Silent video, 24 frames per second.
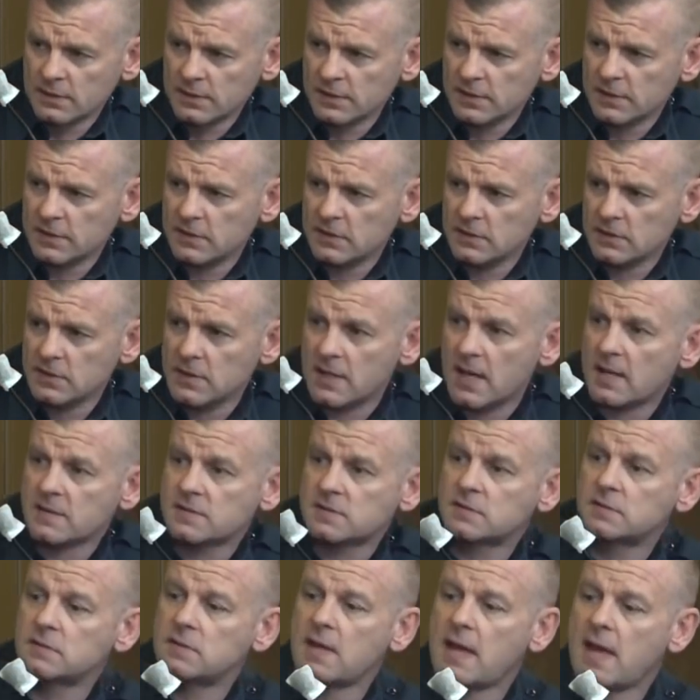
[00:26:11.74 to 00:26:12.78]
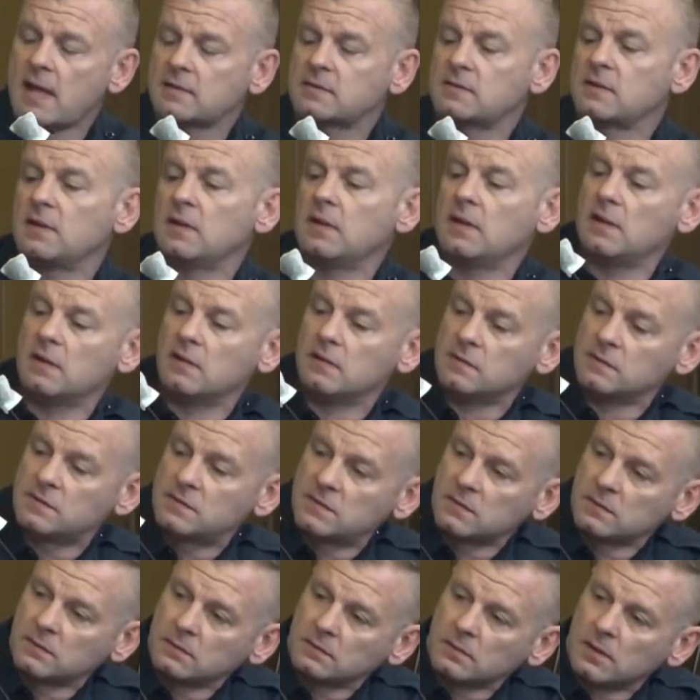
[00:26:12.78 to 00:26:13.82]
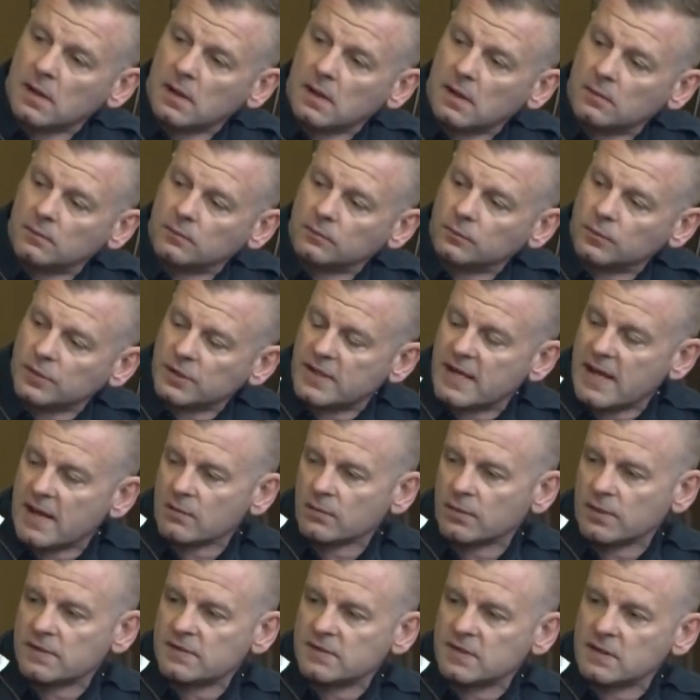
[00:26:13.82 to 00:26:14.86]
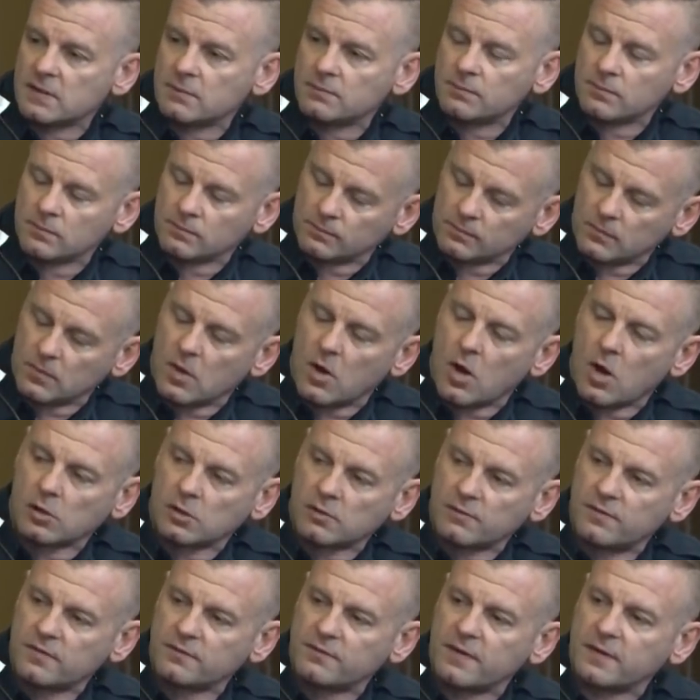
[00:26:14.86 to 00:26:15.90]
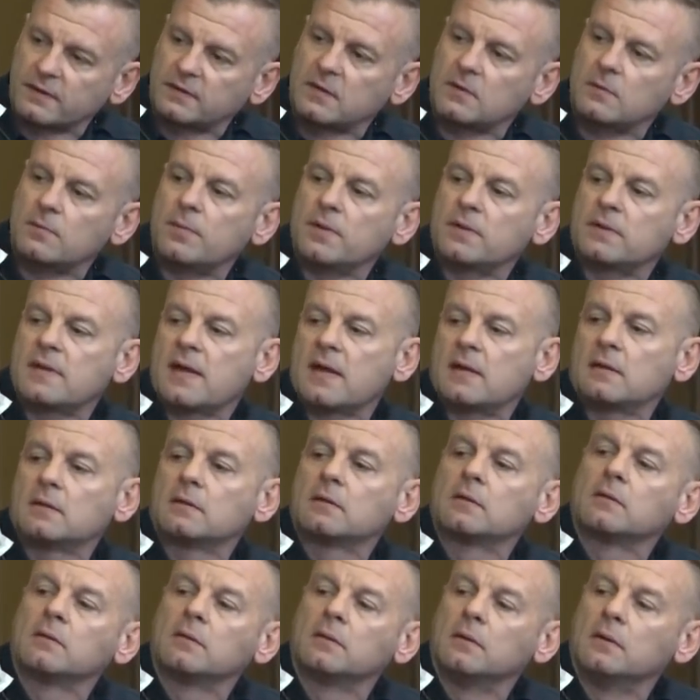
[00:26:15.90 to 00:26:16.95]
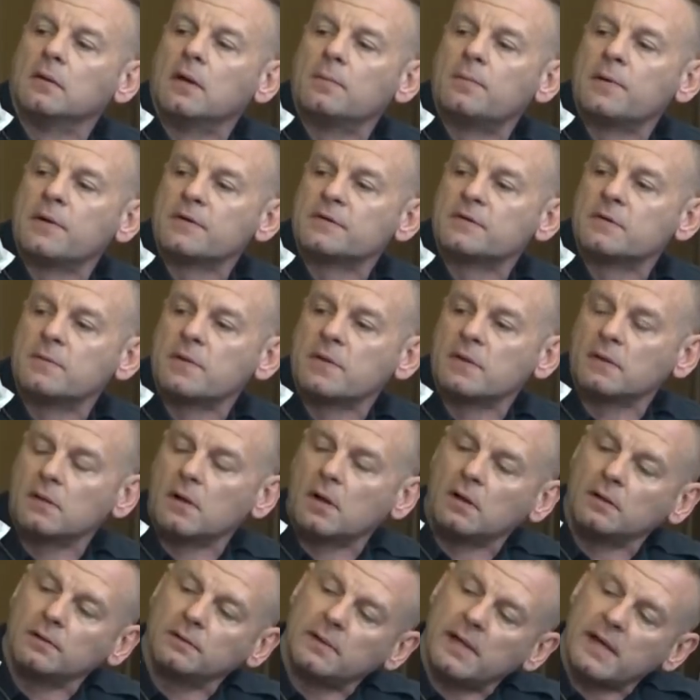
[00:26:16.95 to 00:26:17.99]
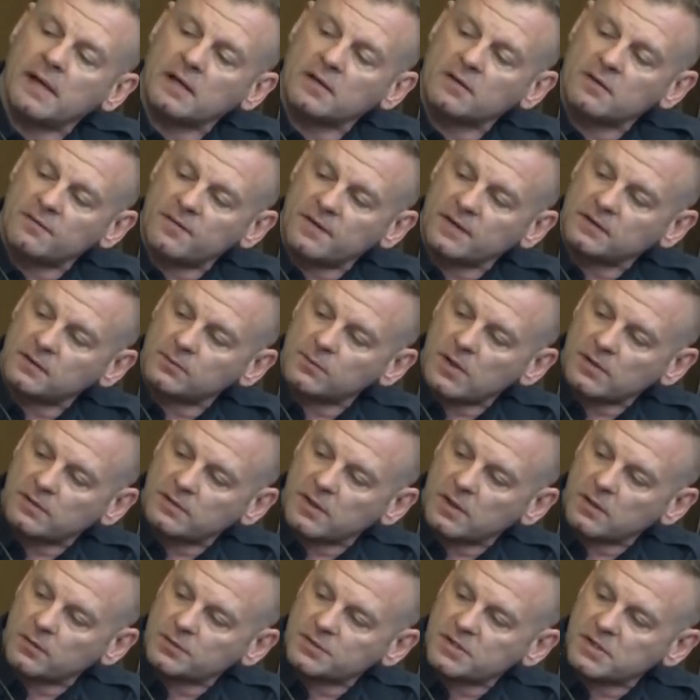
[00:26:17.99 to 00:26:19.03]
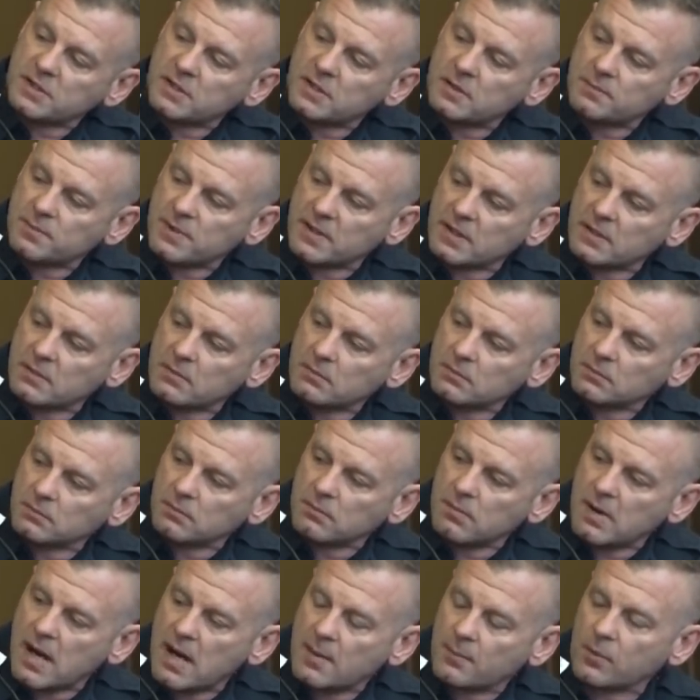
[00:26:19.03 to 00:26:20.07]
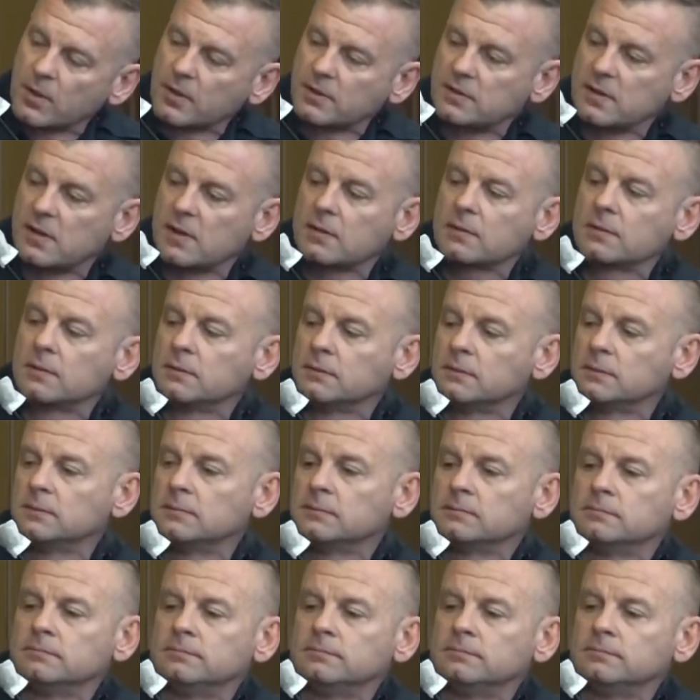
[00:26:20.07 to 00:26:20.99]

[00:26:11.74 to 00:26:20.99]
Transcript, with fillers: Yes, that is. Um, you can't really see all of the victim, but that appears to be the a leg of the victim right there, which ended up being mom right there. All right.